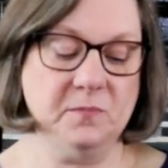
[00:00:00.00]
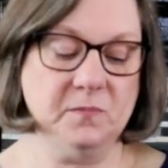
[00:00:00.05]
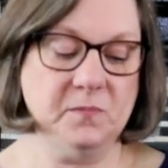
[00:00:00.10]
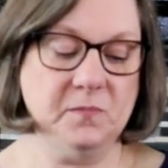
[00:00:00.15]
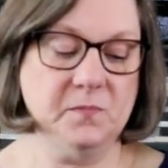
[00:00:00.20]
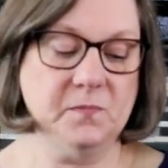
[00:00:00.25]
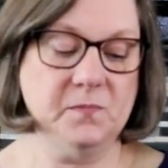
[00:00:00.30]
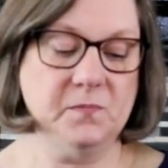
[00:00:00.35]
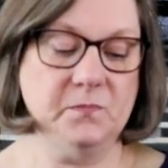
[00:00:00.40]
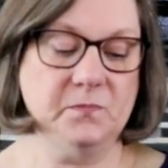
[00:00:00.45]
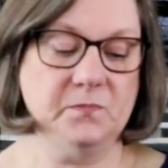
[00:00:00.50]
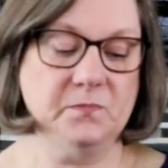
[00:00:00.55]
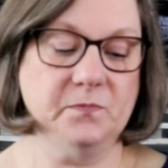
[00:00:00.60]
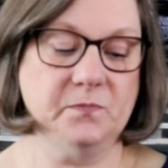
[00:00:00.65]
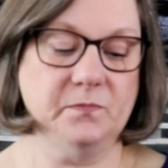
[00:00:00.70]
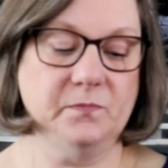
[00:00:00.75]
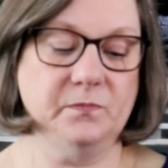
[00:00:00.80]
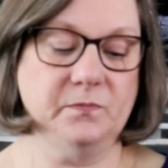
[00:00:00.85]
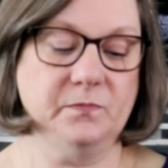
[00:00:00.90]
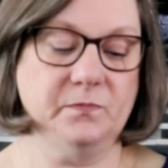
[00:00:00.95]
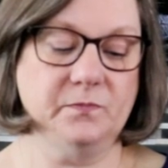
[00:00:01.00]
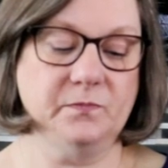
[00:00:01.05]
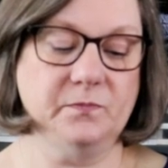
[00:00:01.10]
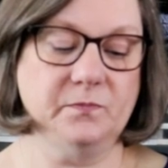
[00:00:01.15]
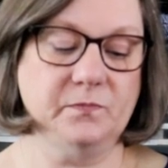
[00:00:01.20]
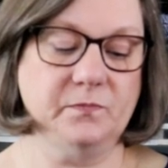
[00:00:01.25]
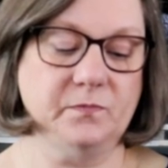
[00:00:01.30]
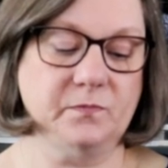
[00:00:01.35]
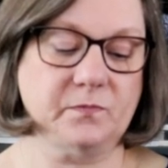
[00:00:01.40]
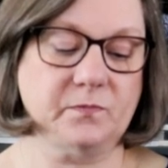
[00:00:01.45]

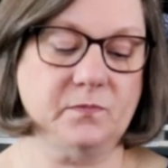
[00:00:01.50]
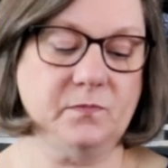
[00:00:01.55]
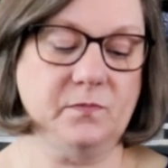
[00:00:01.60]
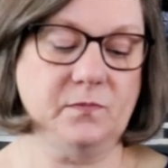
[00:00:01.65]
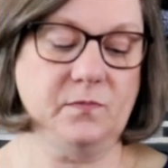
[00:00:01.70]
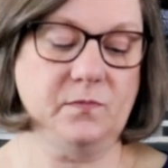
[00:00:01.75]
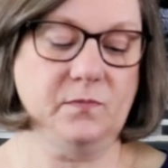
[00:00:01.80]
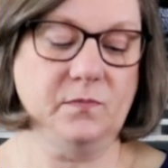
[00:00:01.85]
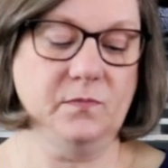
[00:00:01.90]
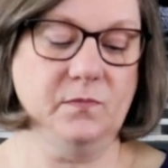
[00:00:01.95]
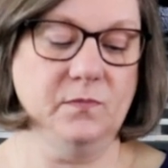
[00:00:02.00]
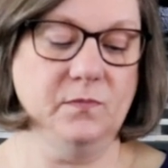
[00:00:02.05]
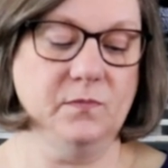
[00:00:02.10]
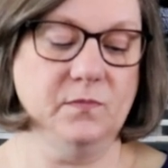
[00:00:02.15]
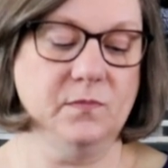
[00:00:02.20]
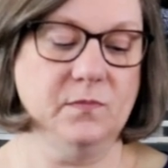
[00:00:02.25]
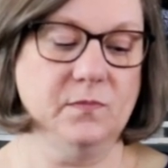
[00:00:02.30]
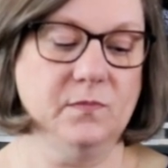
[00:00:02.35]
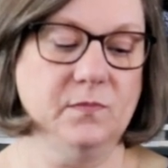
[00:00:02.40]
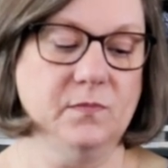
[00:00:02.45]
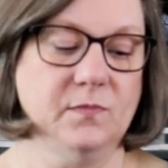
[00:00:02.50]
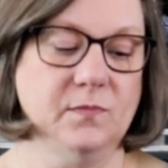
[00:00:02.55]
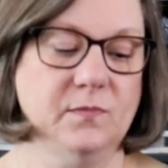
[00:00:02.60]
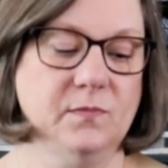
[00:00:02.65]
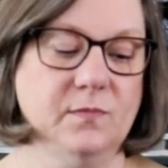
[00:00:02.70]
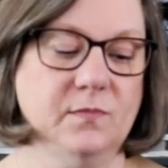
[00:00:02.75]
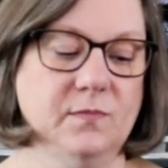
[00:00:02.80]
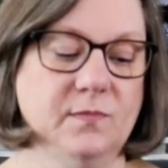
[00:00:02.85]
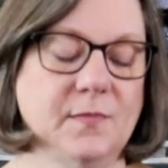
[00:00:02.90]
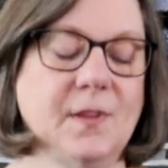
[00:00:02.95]

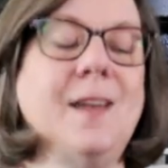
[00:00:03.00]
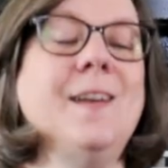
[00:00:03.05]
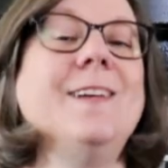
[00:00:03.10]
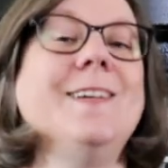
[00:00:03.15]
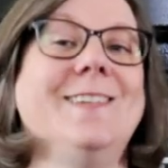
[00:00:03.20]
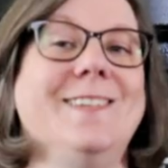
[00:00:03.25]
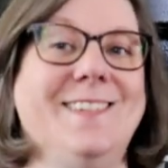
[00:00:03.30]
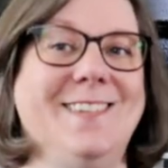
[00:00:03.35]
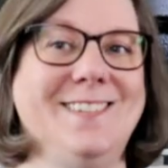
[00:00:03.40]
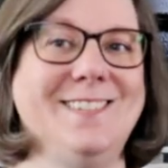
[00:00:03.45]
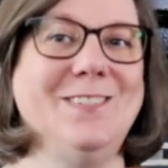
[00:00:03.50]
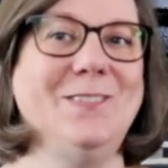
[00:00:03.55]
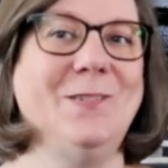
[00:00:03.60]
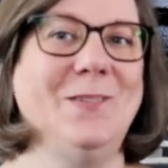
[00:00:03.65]
(not speaking)